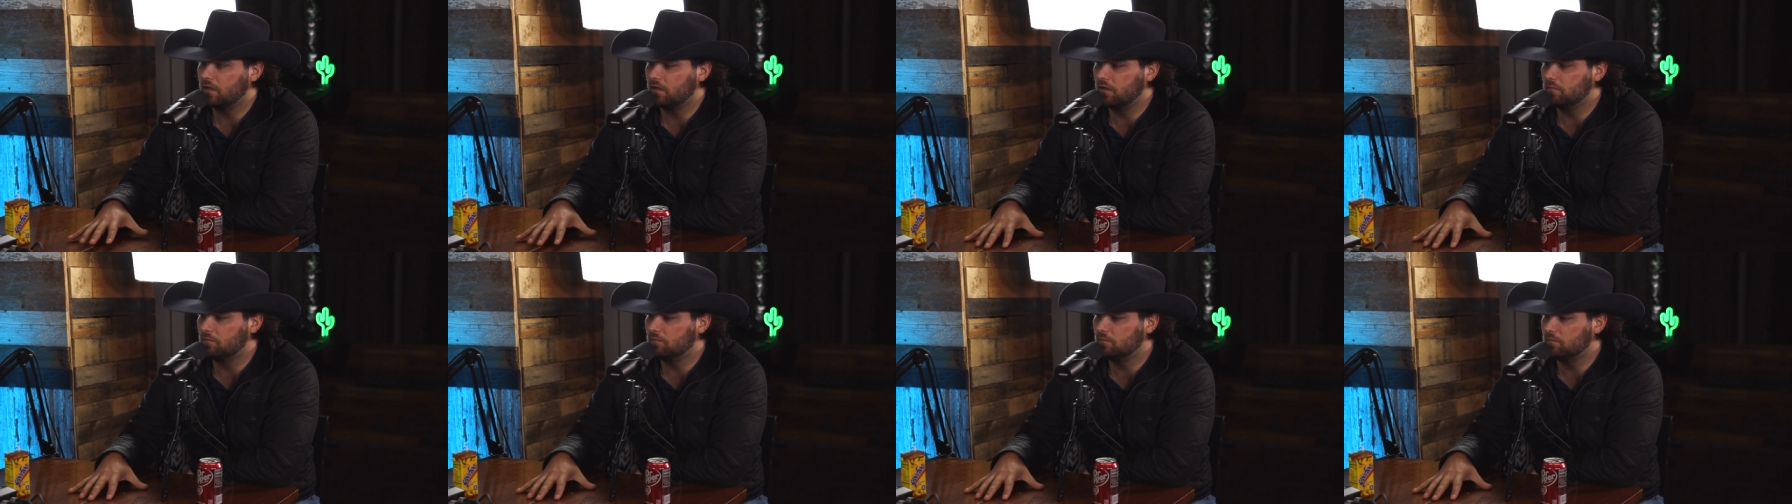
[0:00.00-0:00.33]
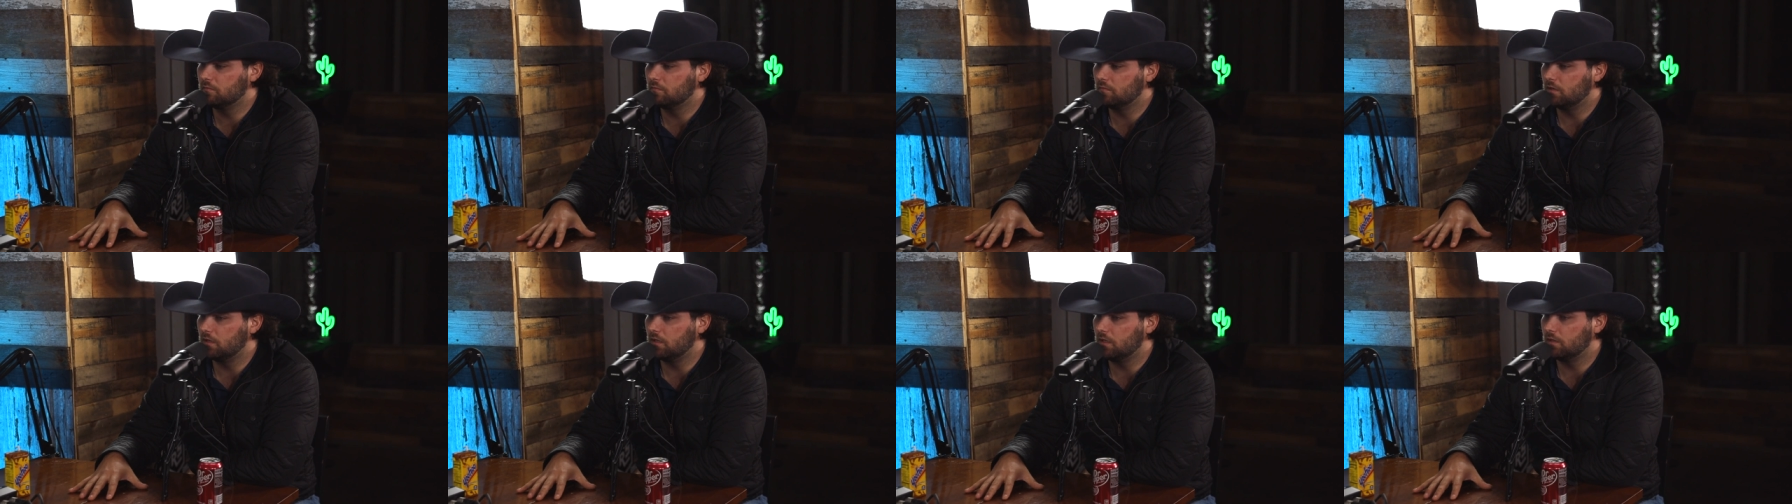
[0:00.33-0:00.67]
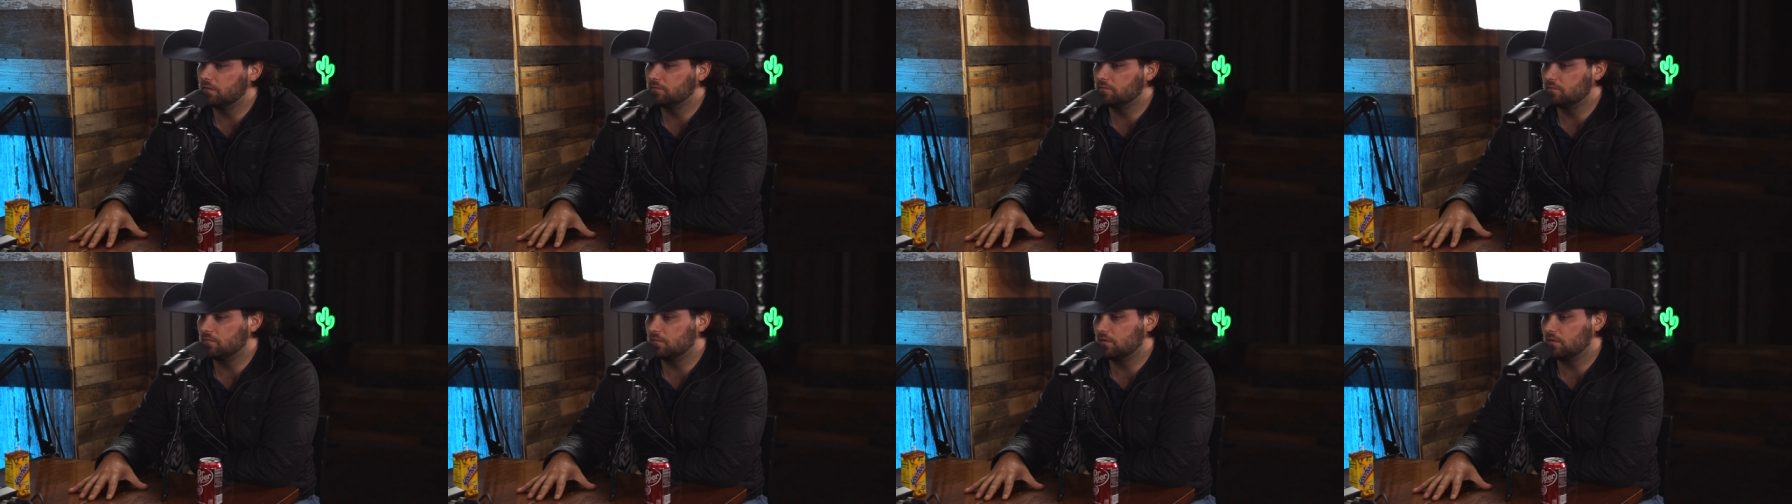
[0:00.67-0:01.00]
and,
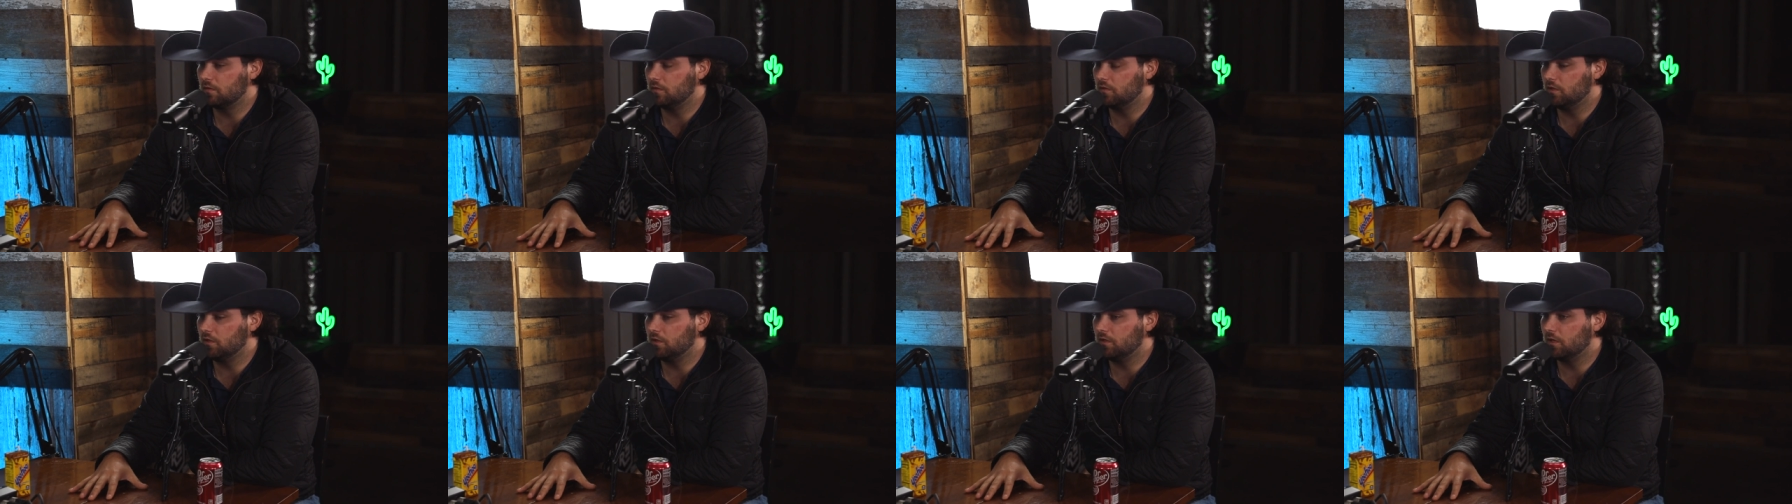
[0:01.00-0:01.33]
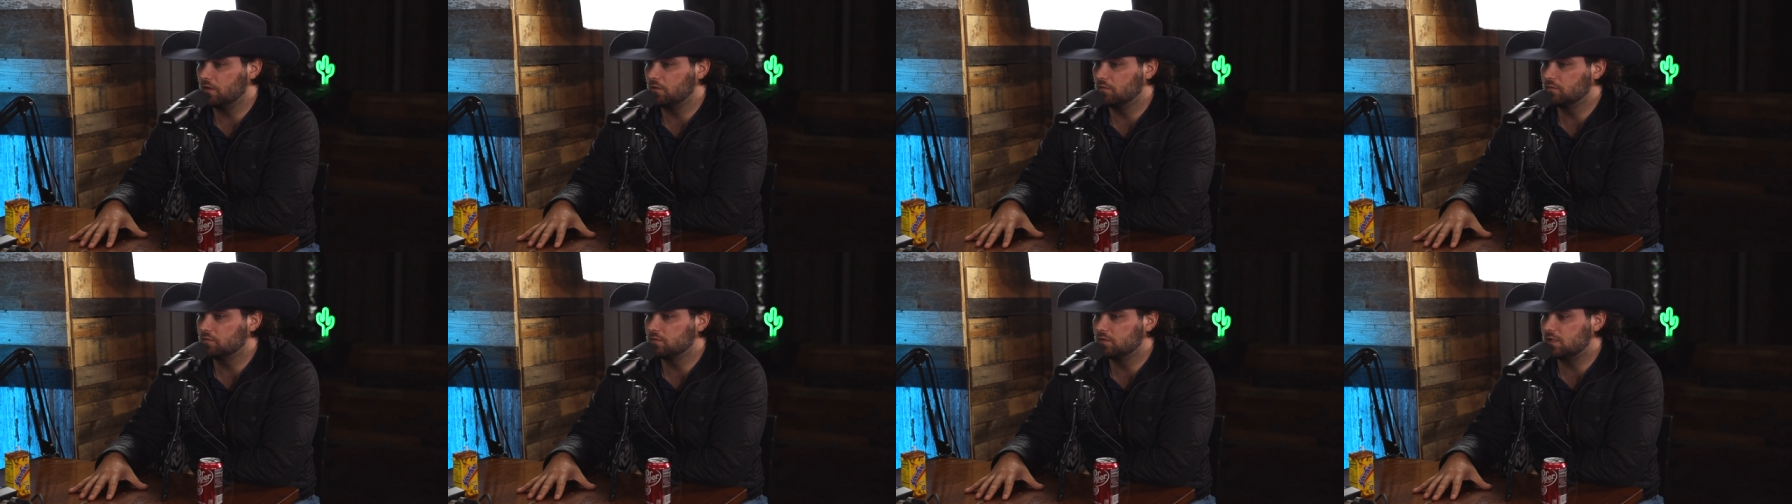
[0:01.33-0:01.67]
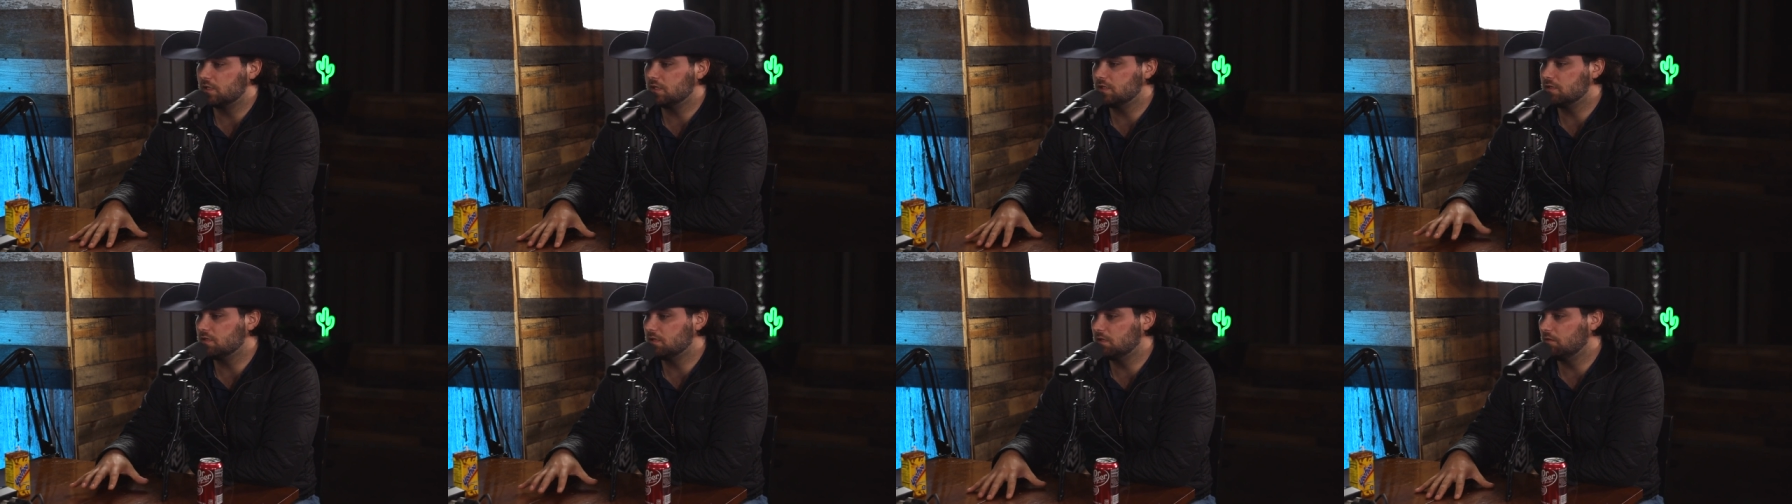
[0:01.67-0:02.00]
a, you know,
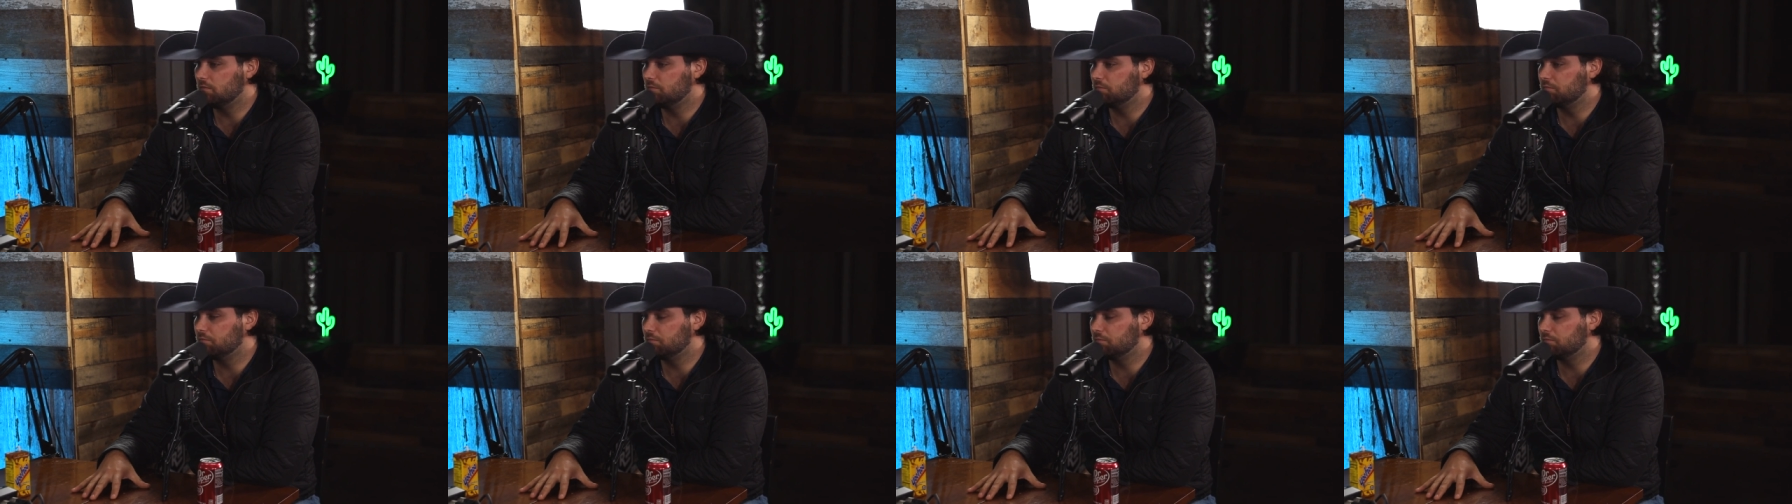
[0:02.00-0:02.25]
she's an